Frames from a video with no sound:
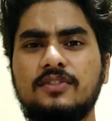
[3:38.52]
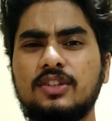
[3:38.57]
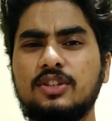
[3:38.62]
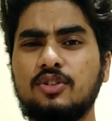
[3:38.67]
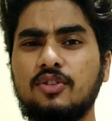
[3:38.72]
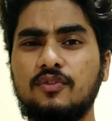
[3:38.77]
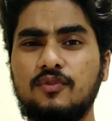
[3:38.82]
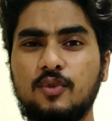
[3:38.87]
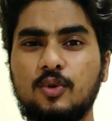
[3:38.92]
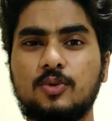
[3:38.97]
with
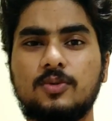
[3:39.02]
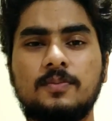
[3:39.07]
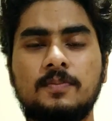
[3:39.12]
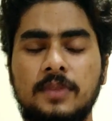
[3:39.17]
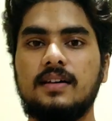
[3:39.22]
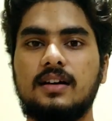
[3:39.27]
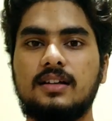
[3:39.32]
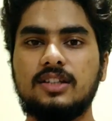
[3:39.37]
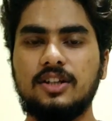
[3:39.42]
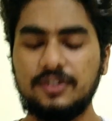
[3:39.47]
your phone.
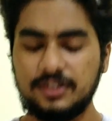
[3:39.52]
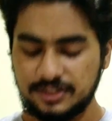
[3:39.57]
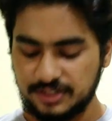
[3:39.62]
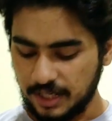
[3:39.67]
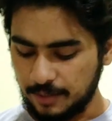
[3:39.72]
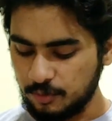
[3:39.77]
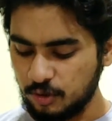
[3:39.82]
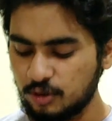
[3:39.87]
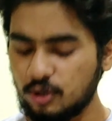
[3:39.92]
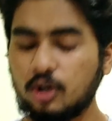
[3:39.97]
Now it's
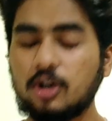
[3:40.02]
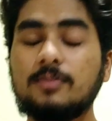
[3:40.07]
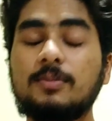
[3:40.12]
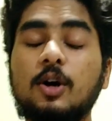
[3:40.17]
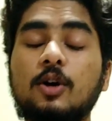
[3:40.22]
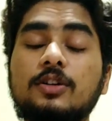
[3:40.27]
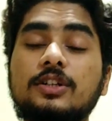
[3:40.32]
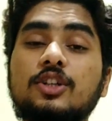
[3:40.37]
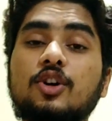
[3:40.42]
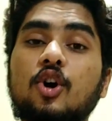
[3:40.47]
time to talk
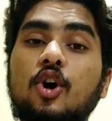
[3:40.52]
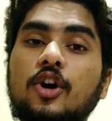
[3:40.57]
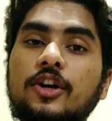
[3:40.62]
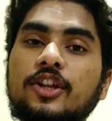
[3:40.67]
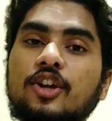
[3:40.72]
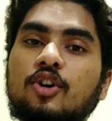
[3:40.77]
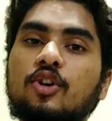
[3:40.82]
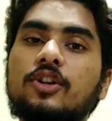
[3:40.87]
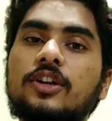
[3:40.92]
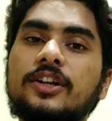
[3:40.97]
about the
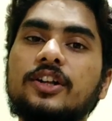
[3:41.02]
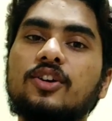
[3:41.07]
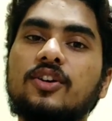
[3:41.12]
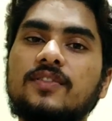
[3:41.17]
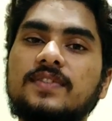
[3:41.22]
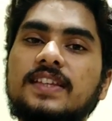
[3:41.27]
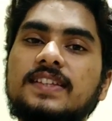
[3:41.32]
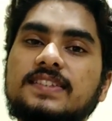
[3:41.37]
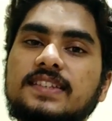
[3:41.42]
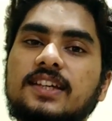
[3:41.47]
audio quality of
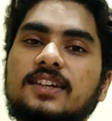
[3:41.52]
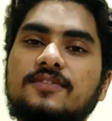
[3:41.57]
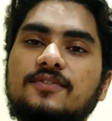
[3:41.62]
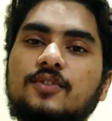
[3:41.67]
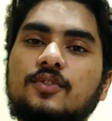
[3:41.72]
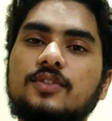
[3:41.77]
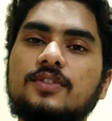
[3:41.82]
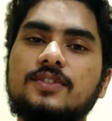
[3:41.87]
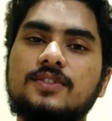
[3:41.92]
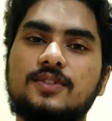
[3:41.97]
these earphones.